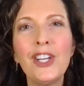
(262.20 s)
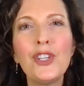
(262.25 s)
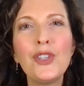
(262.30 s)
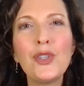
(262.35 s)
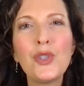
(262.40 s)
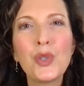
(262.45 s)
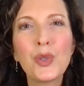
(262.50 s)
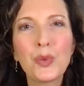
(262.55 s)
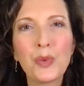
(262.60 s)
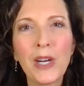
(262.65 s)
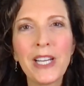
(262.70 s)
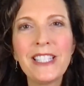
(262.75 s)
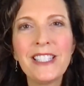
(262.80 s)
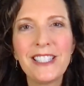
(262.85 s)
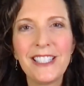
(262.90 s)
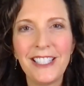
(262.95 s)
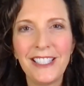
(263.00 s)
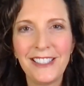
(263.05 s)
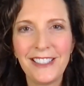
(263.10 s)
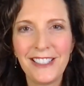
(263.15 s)

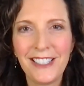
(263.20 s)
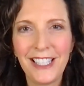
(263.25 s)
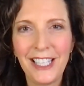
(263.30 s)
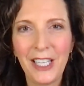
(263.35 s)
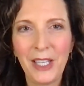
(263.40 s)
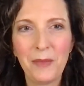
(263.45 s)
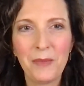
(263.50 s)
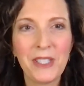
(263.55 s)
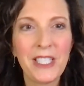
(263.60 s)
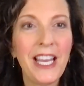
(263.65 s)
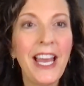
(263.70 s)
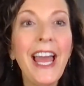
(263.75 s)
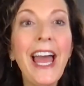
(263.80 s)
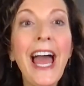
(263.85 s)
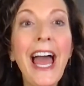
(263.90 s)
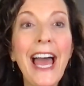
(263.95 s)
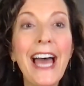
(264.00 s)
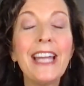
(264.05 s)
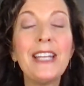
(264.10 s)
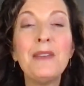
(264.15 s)
Trusting teams
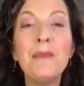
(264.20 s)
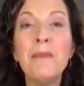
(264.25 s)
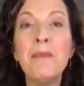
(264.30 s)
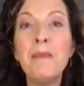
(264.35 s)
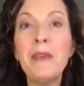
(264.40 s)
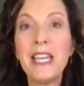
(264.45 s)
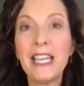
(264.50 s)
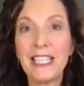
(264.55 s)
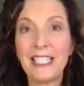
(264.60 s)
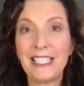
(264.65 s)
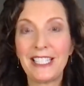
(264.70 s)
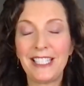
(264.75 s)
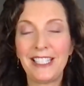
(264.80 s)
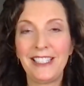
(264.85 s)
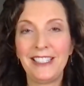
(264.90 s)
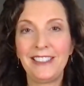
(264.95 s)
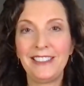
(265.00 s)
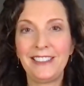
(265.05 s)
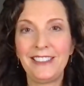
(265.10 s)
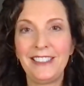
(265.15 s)
admit
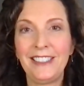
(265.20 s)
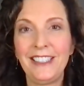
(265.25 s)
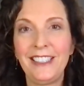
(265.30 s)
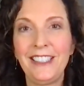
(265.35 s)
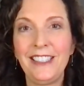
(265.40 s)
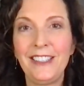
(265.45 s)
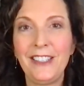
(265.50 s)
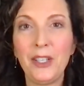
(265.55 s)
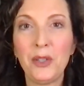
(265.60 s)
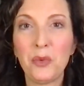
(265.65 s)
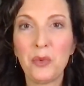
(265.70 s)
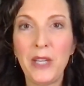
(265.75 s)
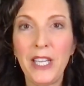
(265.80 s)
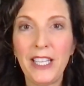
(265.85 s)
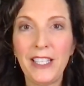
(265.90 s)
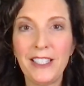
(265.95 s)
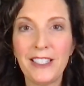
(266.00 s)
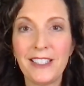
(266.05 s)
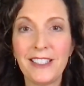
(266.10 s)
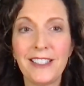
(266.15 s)
their
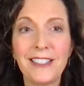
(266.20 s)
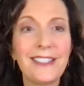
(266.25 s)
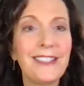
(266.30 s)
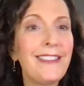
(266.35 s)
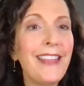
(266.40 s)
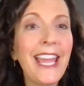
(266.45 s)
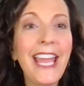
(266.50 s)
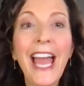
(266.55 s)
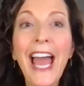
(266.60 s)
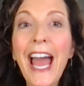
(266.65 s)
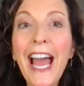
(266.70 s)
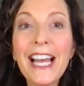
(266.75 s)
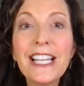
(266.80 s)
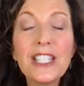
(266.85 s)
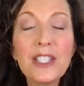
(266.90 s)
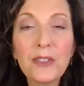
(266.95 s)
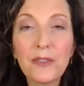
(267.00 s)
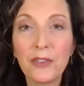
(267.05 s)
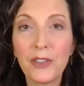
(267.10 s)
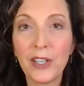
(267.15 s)
weaknesses. They
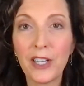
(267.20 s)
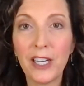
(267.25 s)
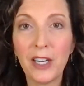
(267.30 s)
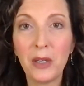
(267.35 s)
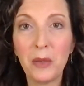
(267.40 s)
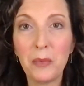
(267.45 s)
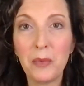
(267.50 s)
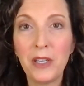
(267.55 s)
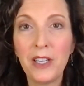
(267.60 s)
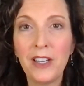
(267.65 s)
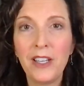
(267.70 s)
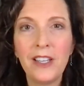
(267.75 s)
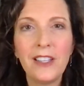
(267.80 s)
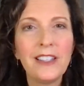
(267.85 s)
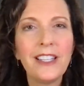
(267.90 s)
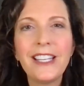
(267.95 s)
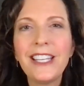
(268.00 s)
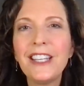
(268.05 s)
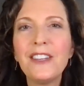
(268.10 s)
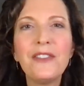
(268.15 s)
ask for help.
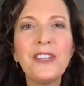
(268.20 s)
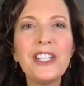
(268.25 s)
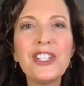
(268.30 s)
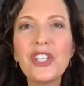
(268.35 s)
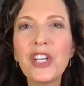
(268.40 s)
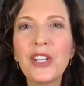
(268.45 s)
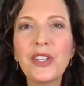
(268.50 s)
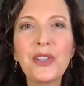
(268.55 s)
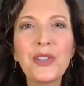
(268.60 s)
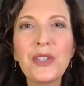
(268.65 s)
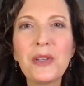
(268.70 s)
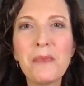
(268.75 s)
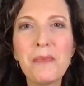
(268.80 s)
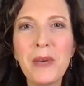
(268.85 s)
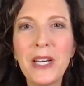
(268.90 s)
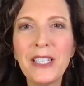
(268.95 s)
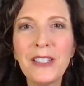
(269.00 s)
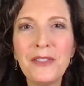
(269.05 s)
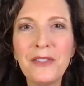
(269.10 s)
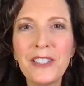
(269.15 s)
They give each other the
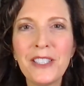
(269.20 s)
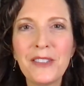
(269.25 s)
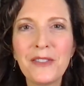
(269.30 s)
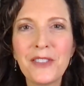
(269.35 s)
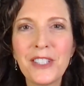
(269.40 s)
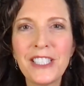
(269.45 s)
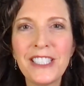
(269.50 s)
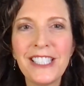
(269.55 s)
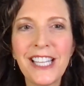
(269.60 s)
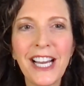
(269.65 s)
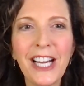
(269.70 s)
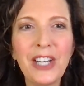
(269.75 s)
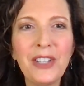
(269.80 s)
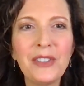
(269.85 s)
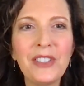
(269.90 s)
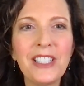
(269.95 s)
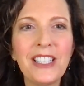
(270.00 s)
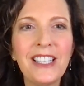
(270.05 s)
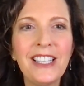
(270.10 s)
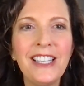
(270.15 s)
benefit of the
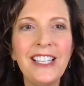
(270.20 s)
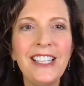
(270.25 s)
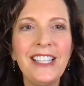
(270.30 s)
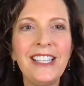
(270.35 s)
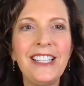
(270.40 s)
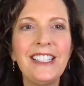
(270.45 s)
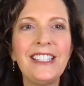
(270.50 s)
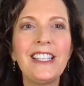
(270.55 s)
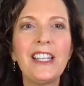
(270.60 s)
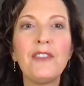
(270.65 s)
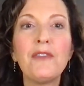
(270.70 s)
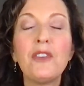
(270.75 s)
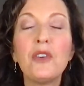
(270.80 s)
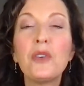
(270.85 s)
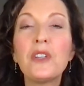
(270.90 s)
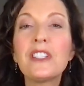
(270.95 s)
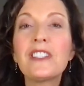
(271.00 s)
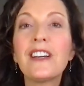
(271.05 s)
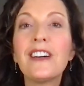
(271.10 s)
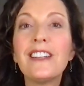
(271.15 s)
doubt. They
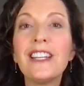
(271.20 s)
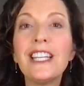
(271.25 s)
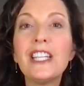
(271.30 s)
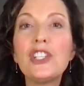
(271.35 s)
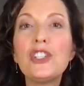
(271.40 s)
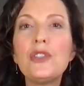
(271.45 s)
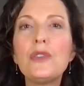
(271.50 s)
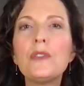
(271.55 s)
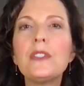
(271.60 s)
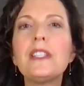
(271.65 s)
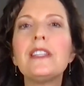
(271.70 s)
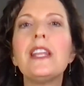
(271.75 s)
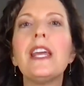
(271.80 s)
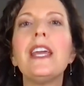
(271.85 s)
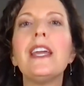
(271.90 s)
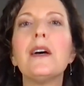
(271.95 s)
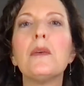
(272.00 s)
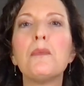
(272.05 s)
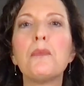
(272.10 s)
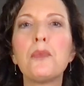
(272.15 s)
focus on issues.
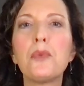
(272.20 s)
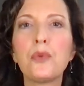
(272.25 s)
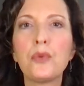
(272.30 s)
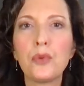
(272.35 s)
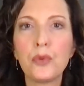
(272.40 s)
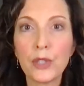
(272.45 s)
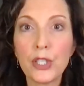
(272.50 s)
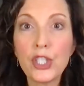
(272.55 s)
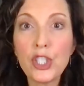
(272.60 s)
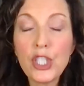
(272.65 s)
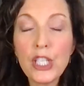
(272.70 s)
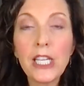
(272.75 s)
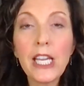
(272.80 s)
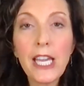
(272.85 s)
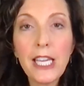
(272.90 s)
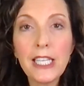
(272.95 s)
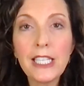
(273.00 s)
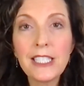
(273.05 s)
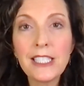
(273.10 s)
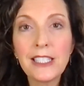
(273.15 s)
They
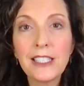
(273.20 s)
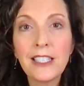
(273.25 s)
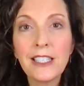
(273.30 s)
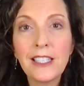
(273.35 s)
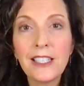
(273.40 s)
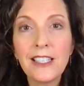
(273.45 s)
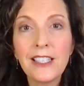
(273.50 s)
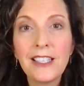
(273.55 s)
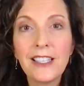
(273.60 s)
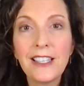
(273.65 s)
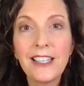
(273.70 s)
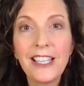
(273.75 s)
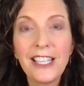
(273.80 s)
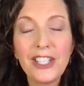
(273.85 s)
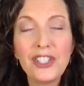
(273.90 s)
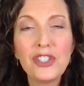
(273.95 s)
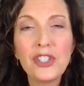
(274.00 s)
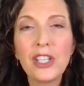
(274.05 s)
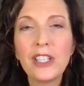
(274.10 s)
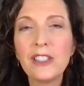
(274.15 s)
appreciate
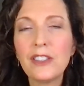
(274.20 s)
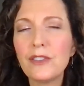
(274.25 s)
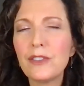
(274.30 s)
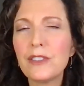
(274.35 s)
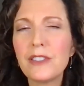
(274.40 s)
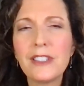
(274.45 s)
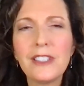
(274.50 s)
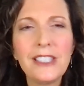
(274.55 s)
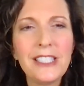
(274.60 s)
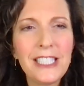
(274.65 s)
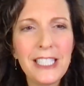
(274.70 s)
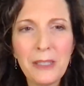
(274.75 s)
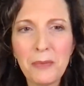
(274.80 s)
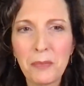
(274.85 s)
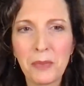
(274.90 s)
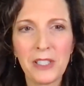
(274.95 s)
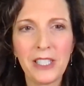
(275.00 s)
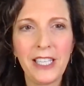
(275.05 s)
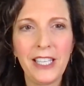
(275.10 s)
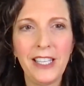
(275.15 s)
each other
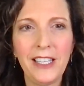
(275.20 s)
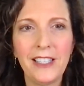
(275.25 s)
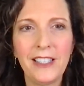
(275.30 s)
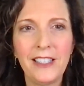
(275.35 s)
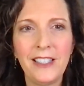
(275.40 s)
deeply.